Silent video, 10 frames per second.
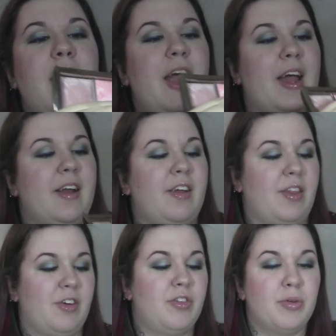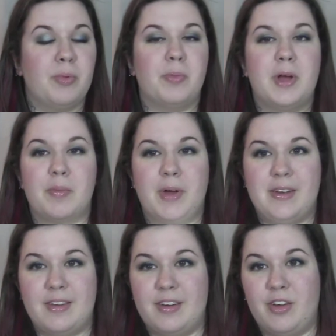and they're super
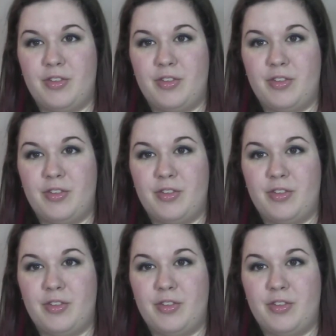pigmented,